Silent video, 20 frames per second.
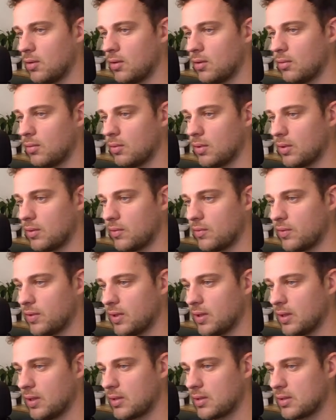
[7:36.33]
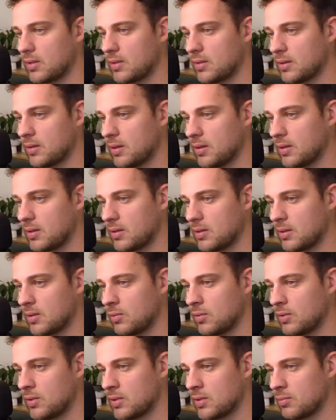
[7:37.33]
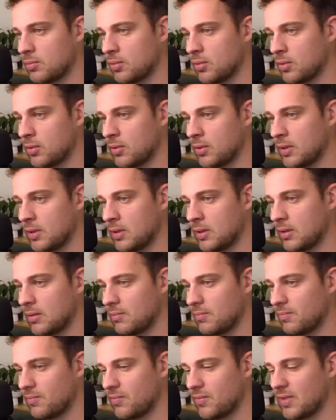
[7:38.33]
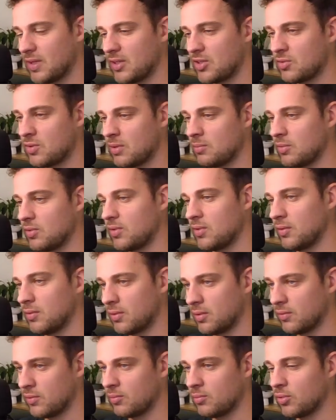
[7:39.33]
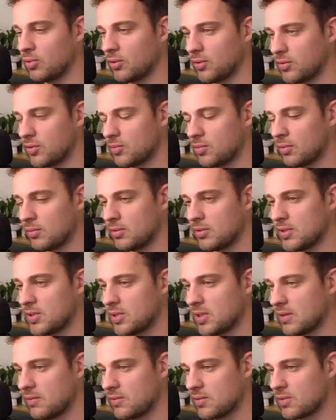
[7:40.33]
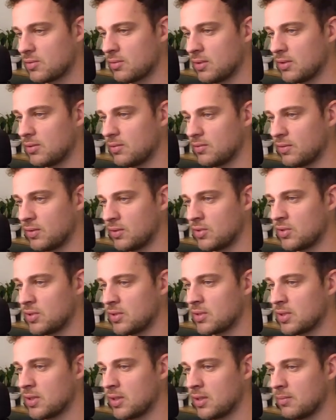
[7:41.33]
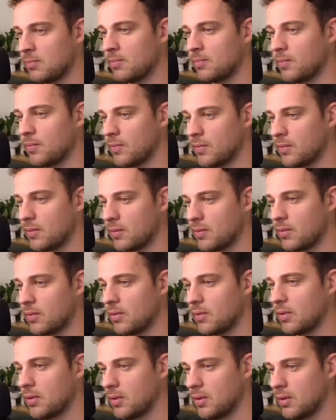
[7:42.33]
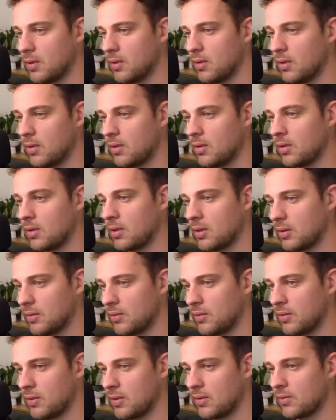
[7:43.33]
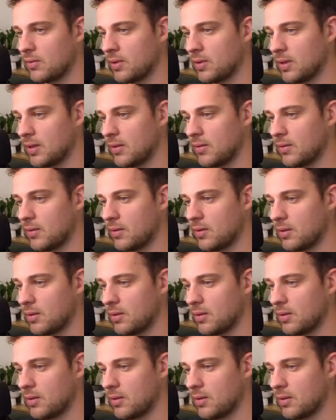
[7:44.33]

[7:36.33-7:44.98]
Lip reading: Well, takes, he wins a pawn, and I trade material off the board. It's probably the safest way to finish this game. Now it takes that.